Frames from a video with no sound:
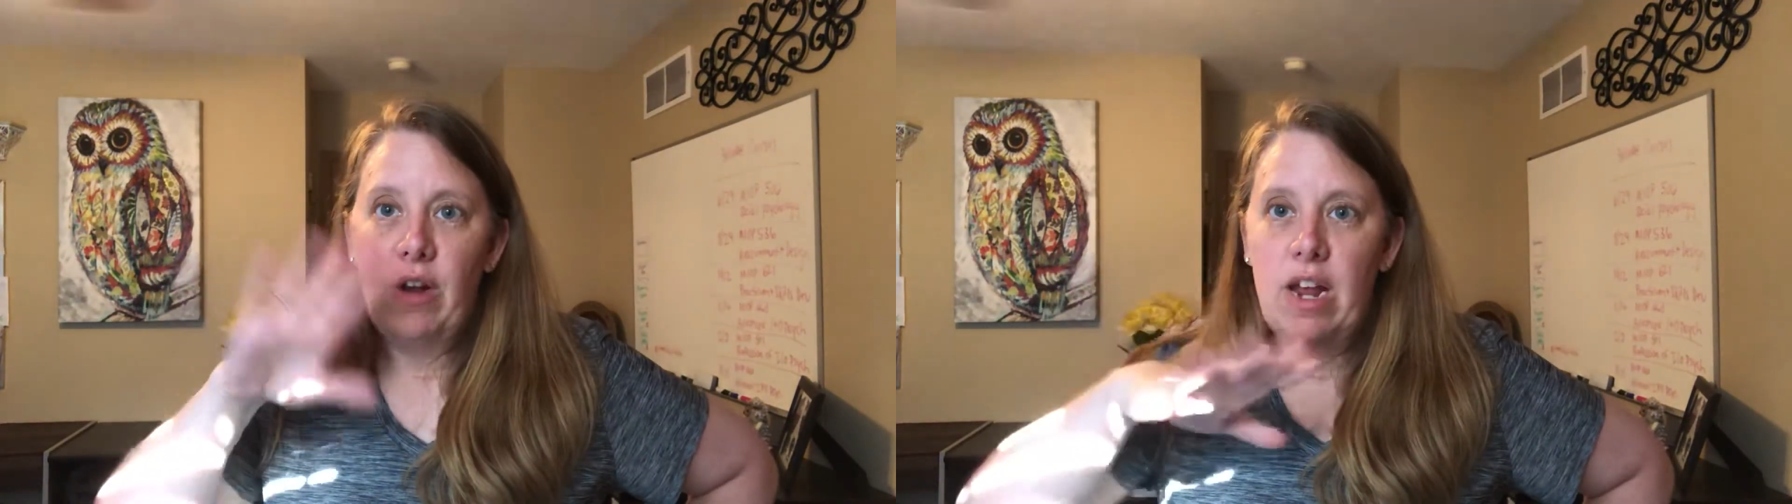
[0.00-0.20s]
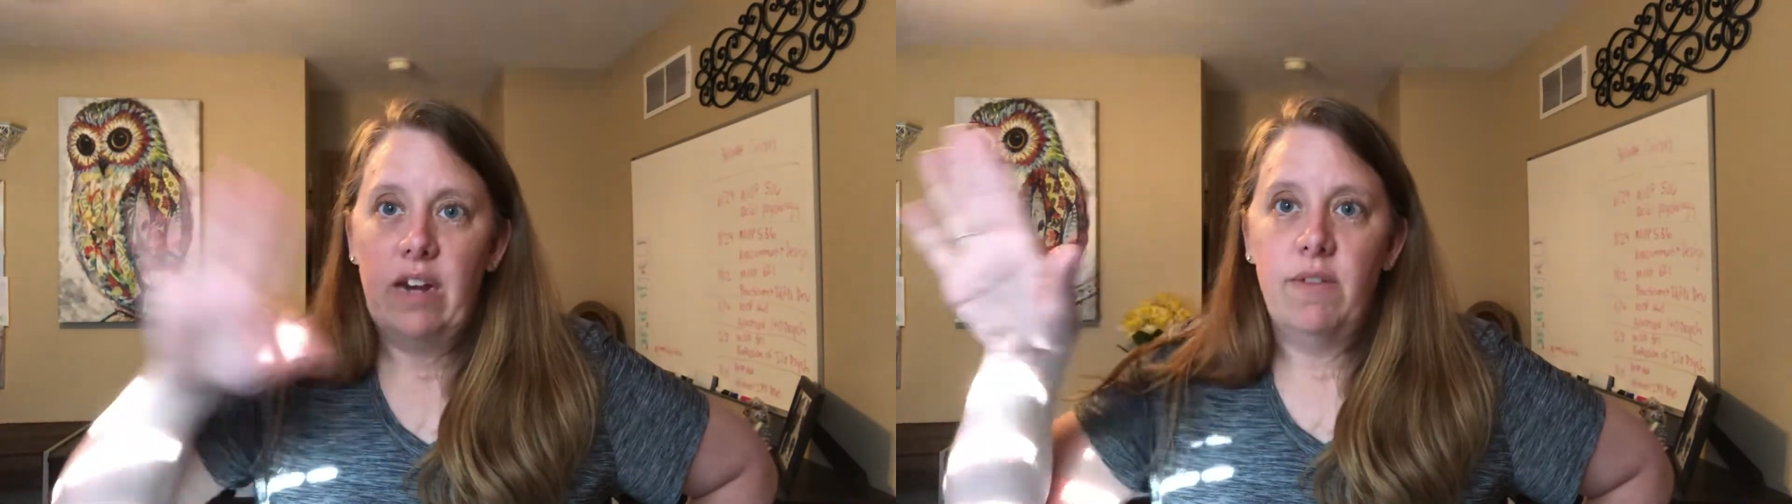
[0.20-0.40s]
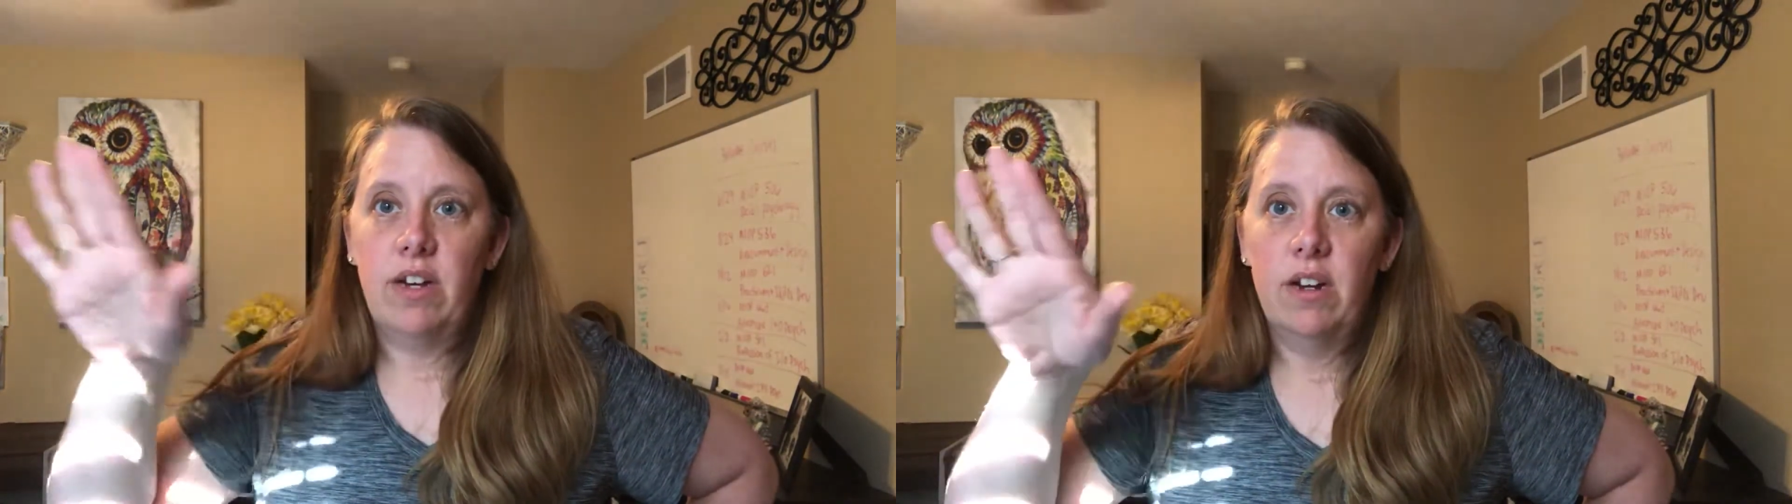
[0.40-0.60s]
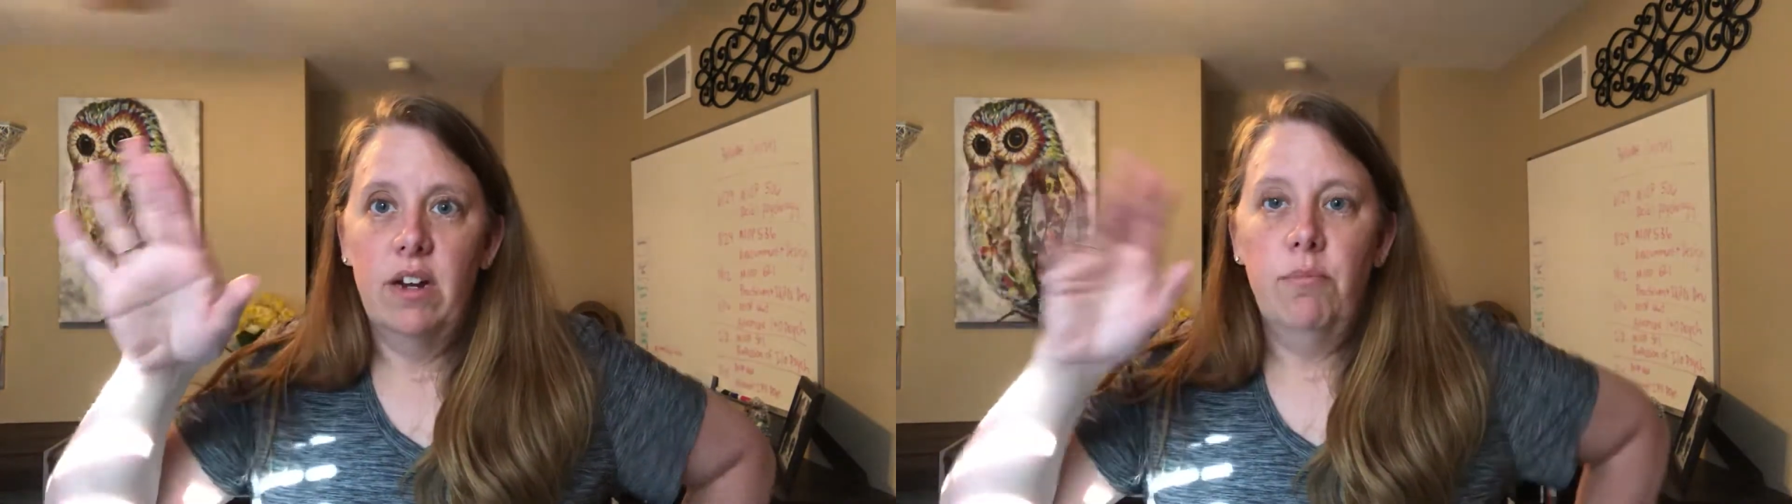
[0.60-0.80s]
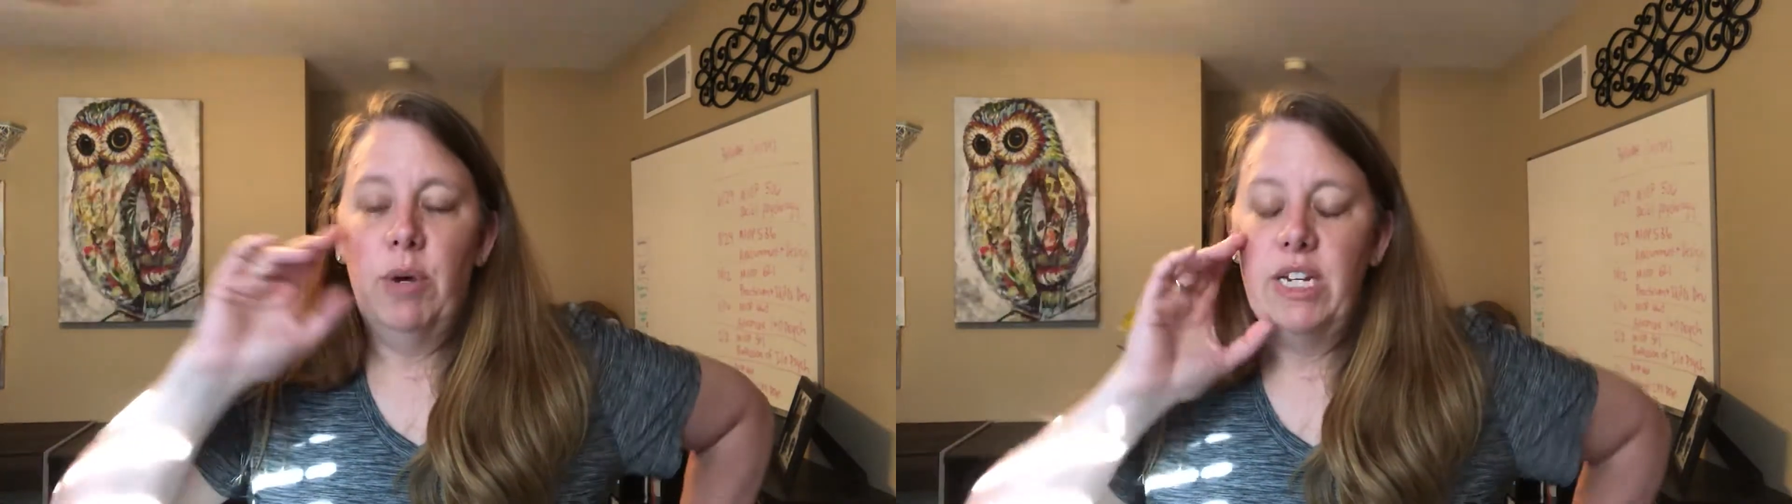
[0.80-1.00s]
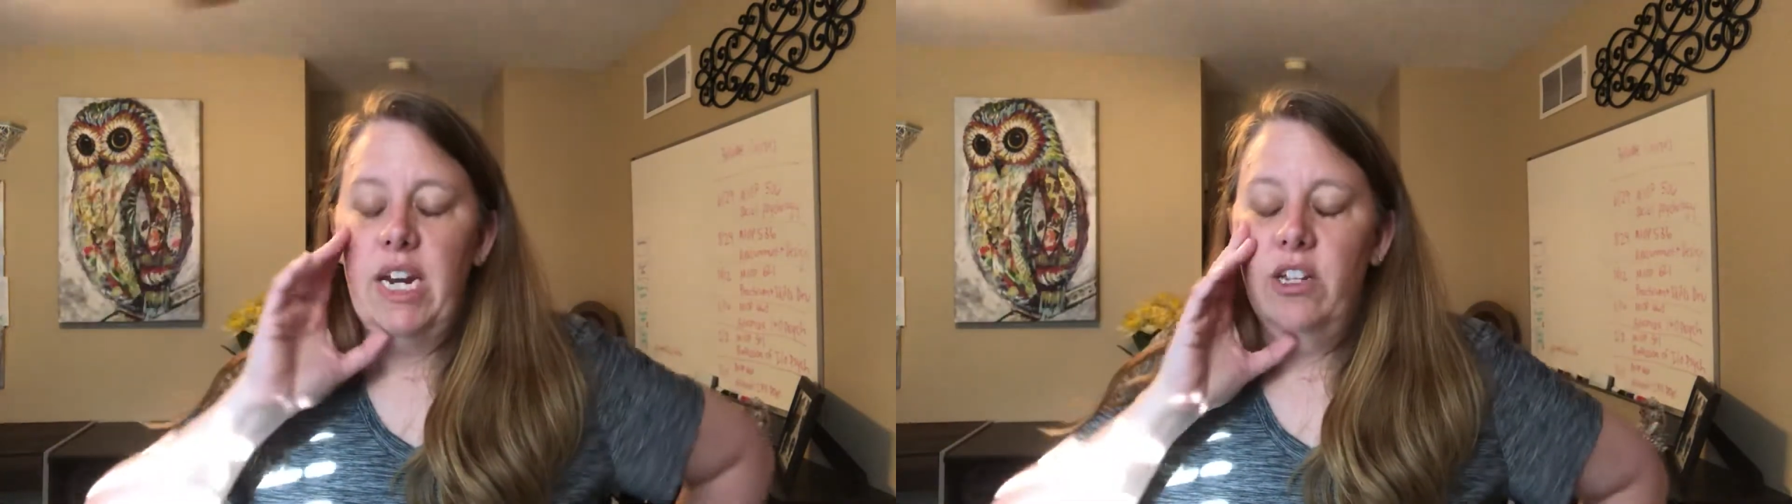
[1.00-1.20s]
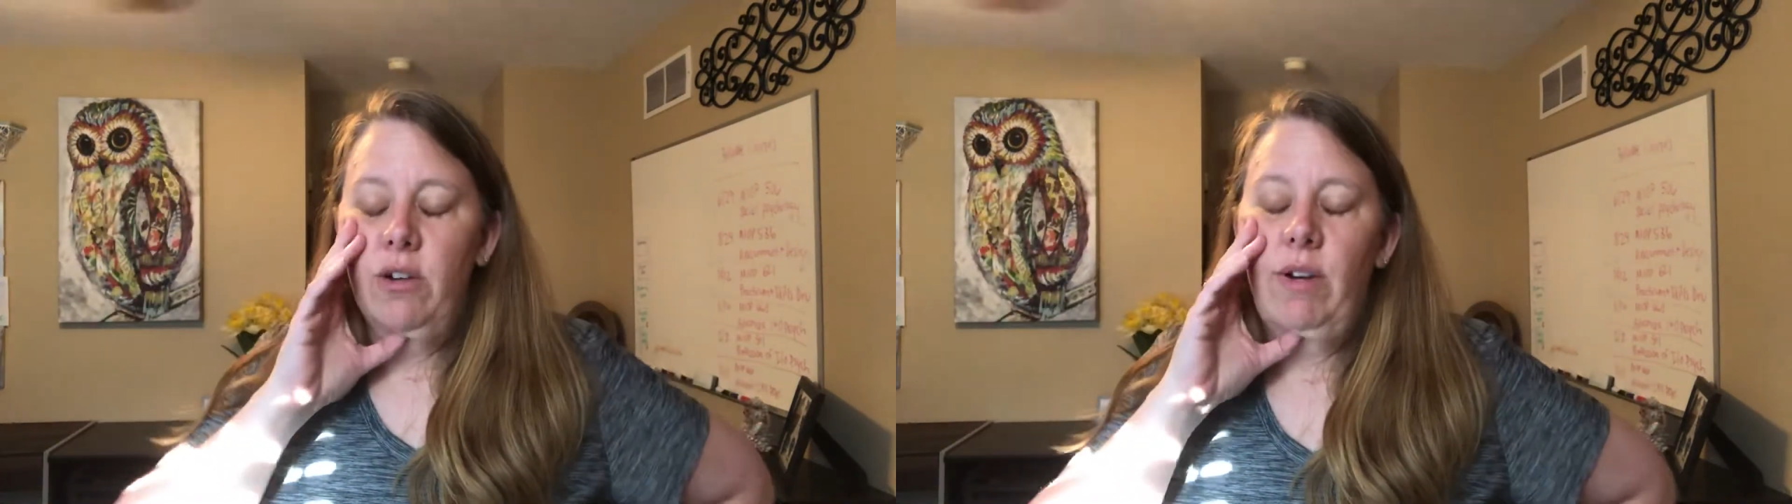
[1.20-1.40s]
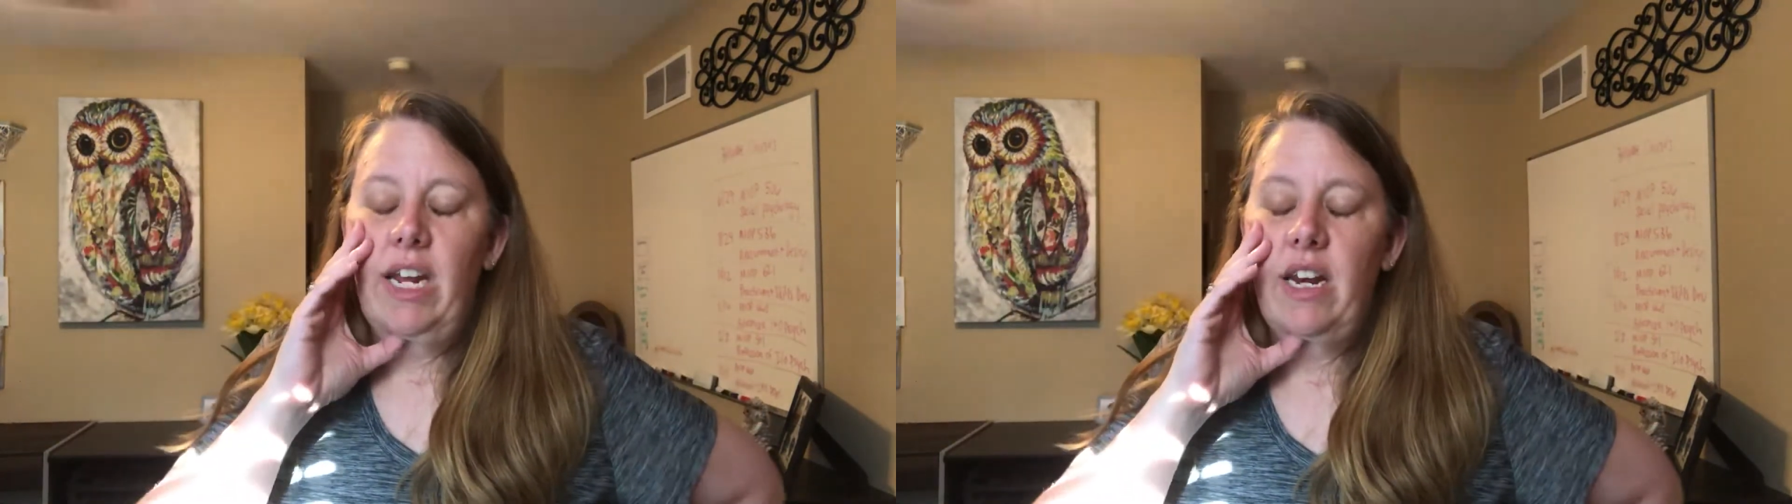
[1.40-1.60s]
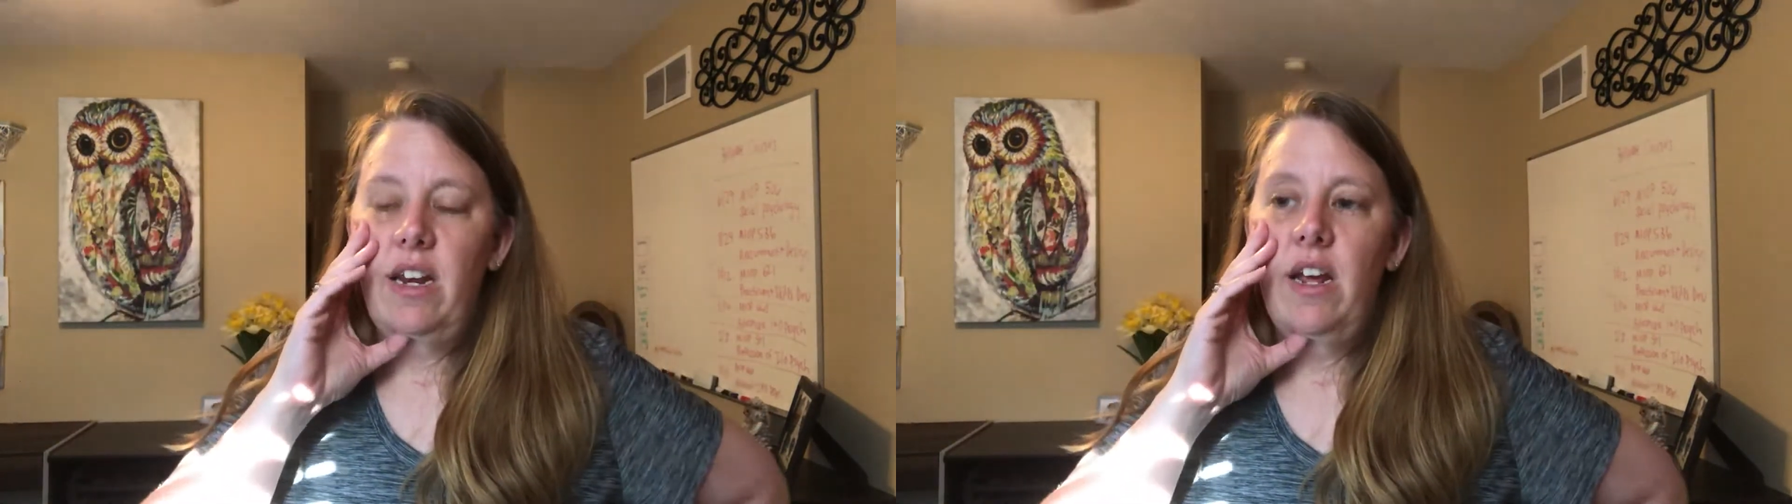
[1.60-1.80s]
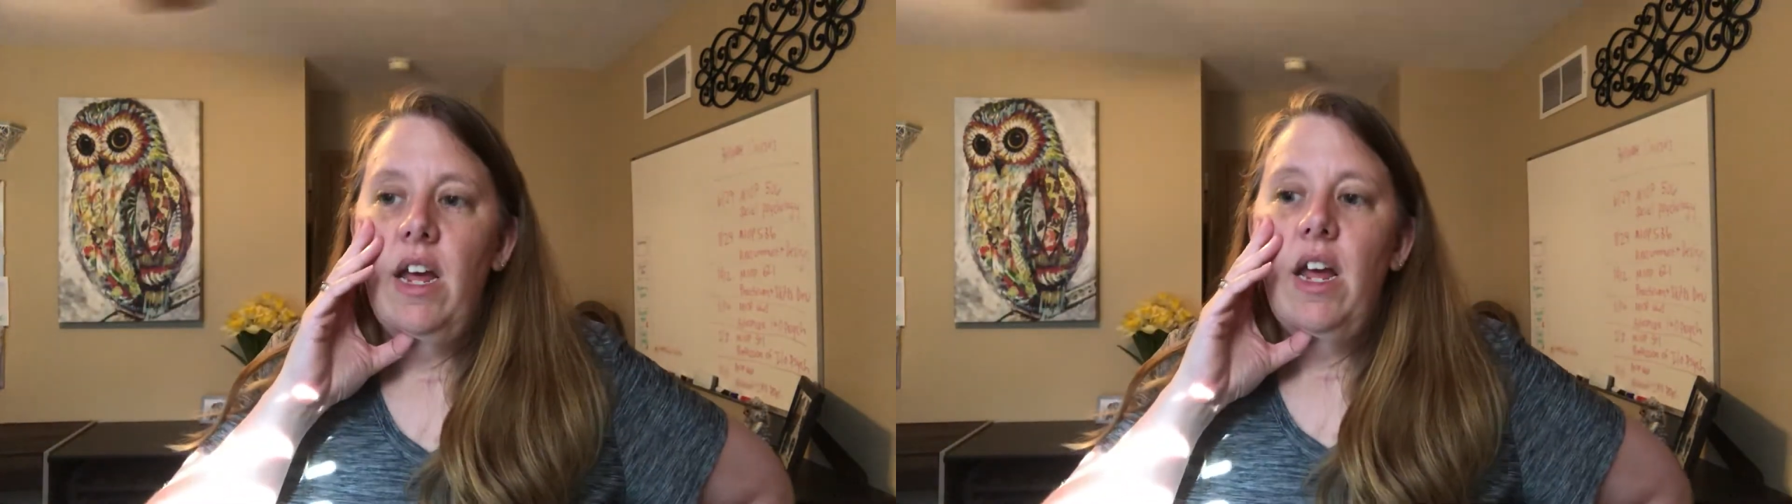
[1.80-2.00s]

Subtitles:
not even breast cancer related.